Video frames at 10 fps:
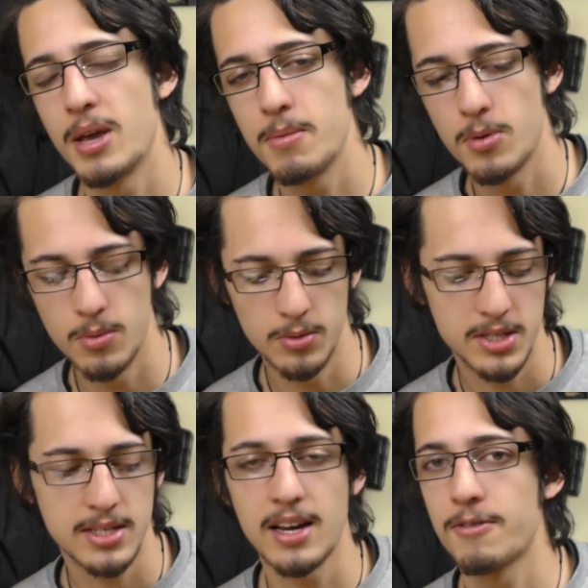people will
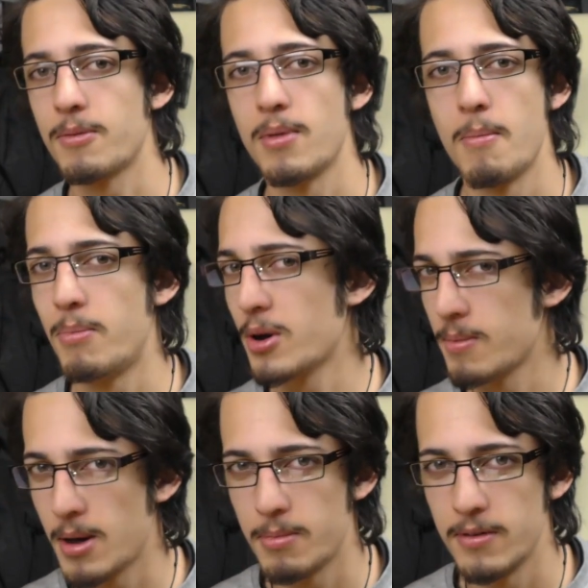start from the
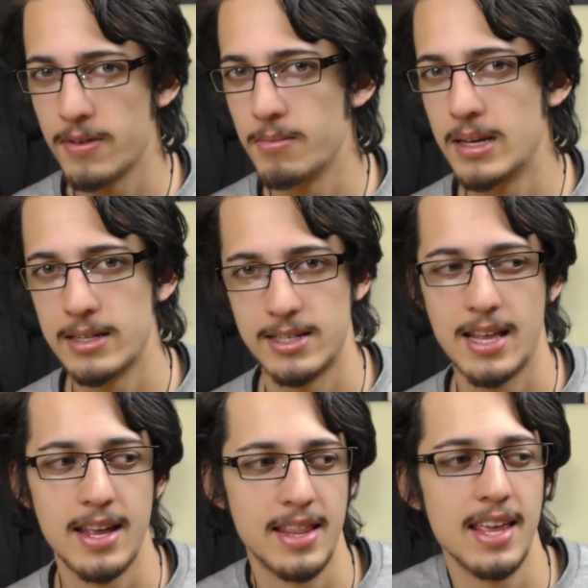bottom up if it means
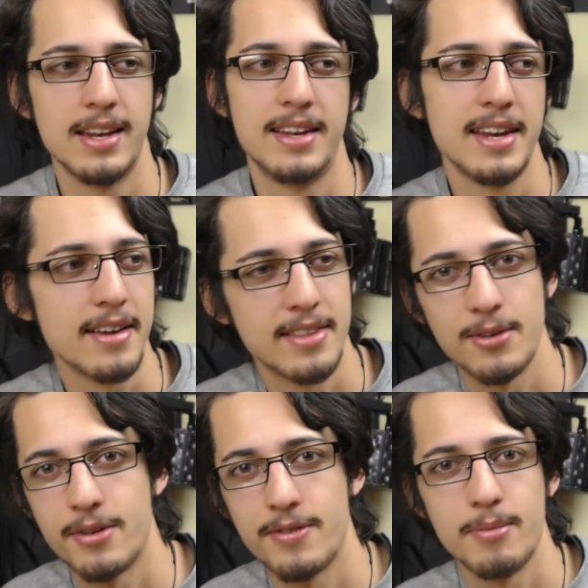that their death
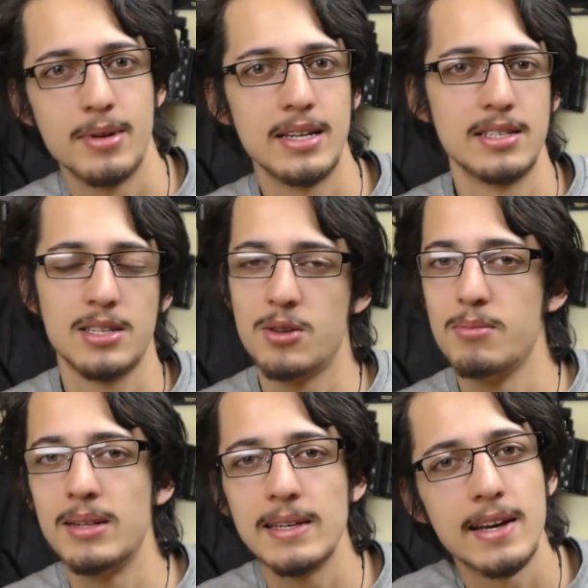or if it means
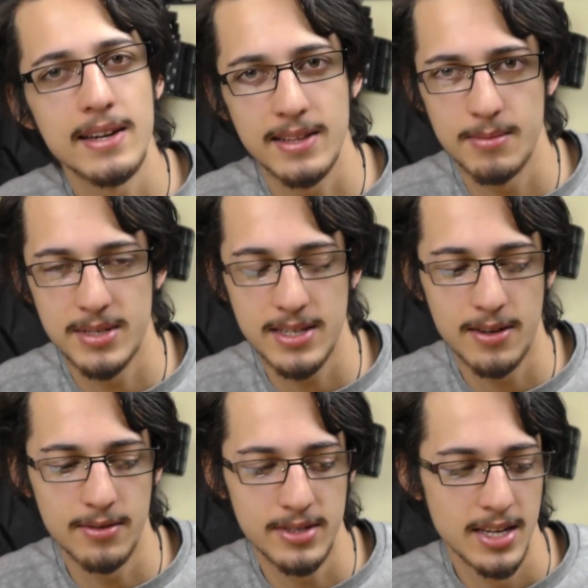humiliating
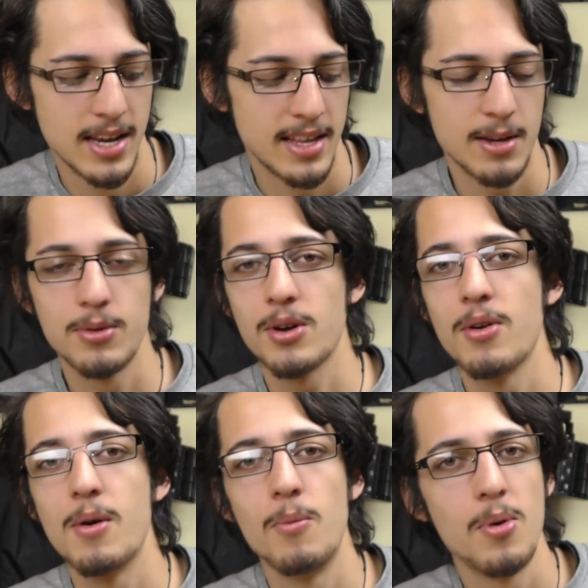themselves. They will go
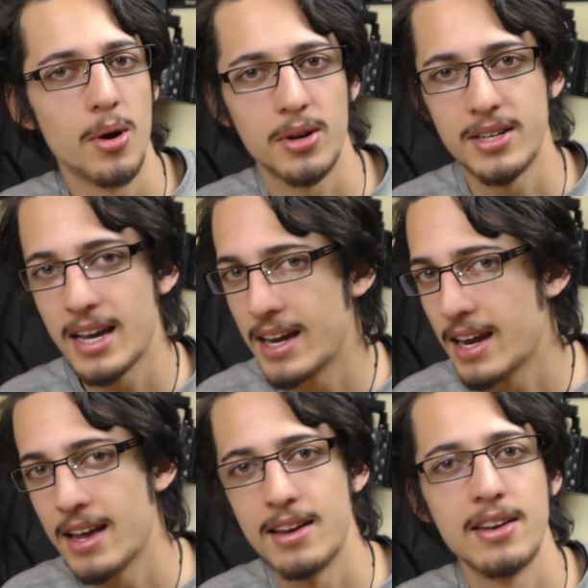and work day
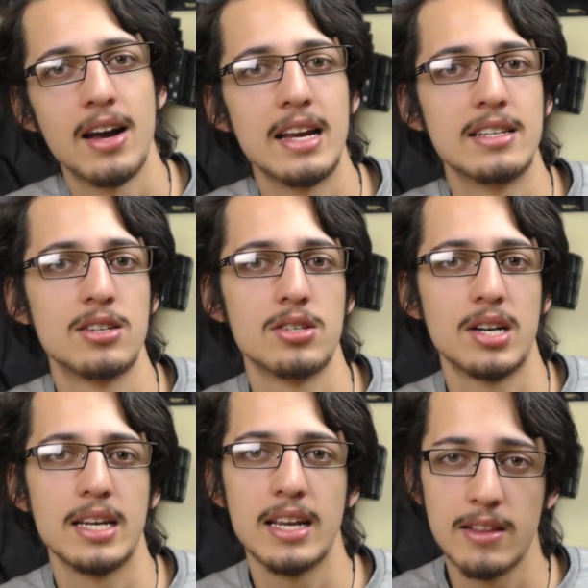and night to
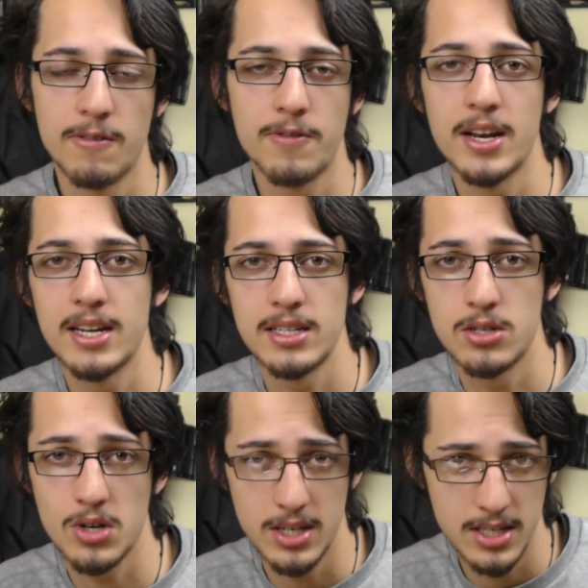try and get the funding to
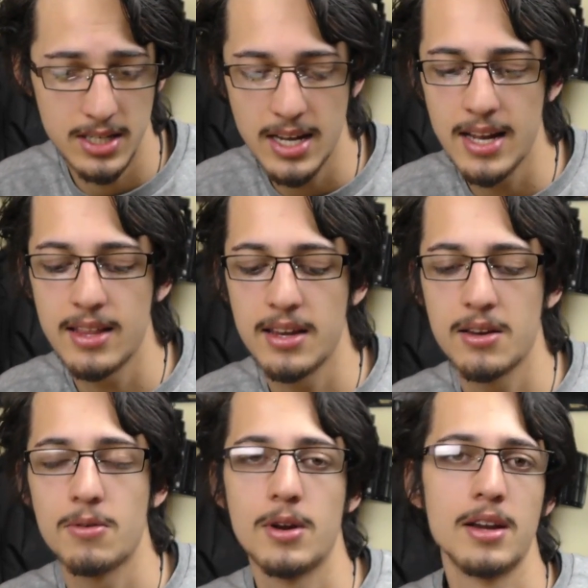try and start that
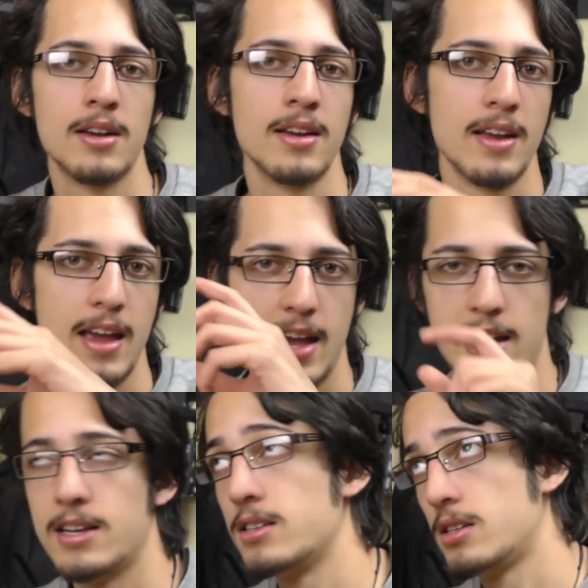career
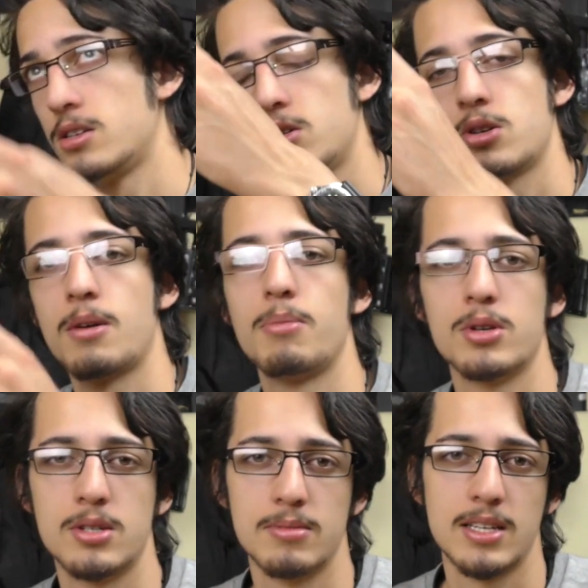and to try and
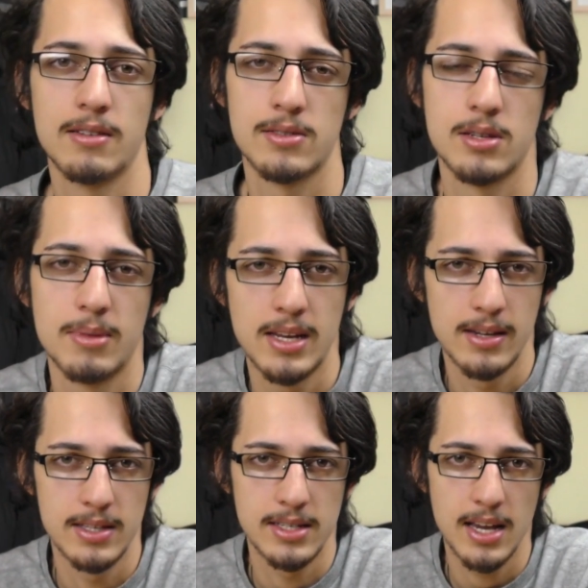push themselves to
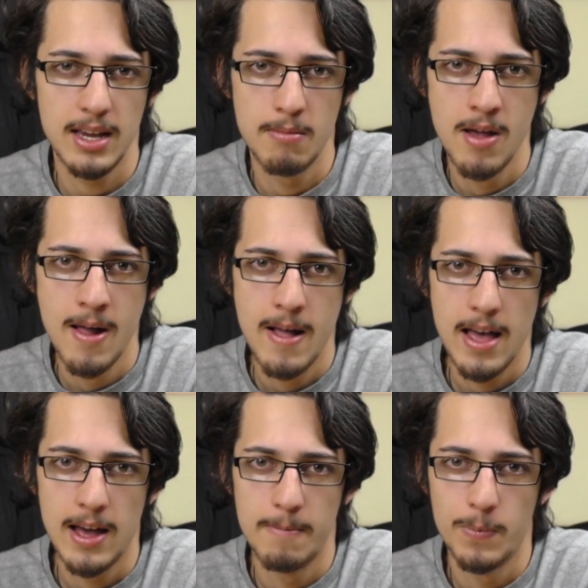making this game
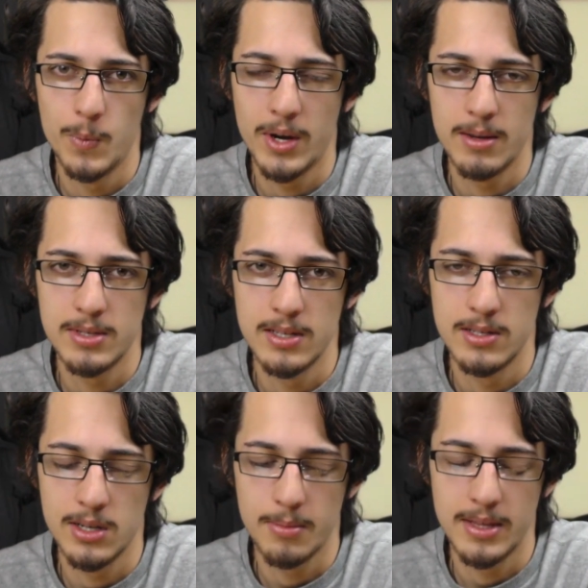way up to the
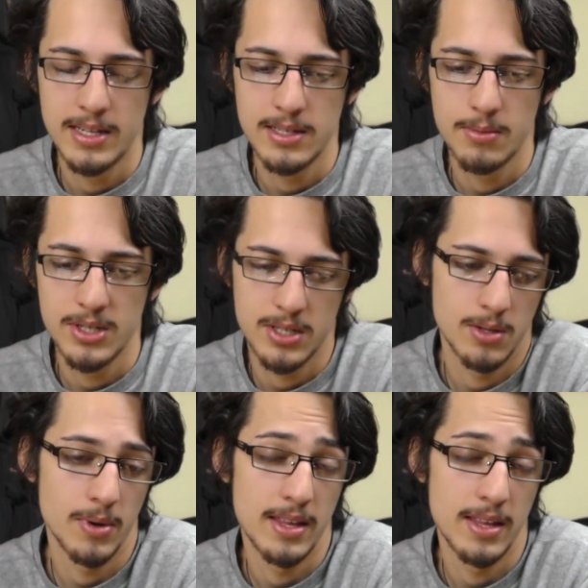top, and that's just the